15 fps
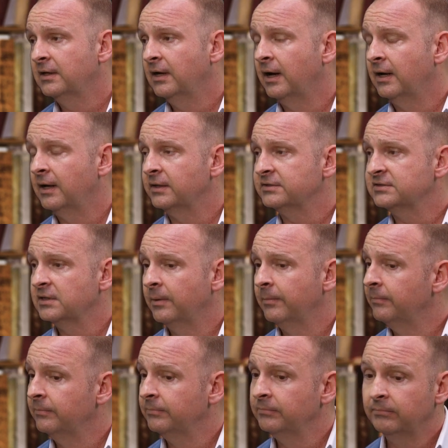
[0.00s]

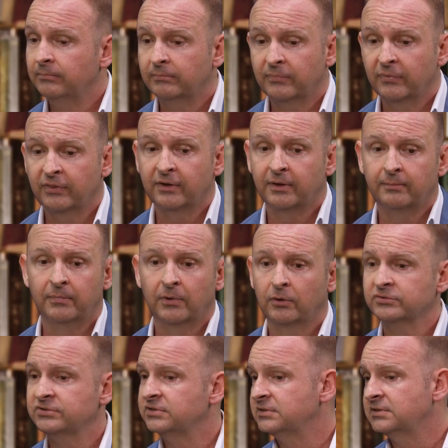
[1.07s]
the
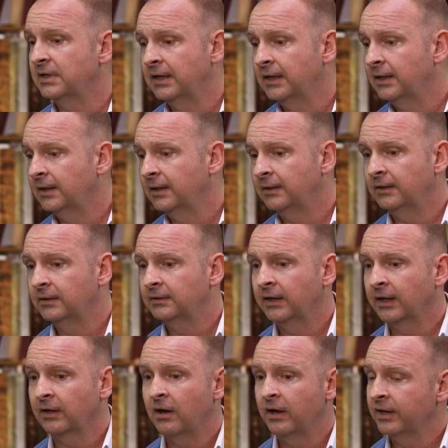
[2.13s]
most
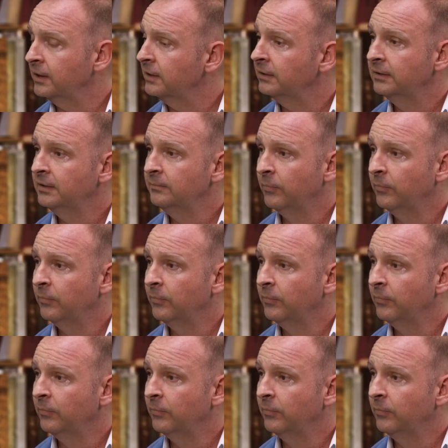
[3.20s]
iconic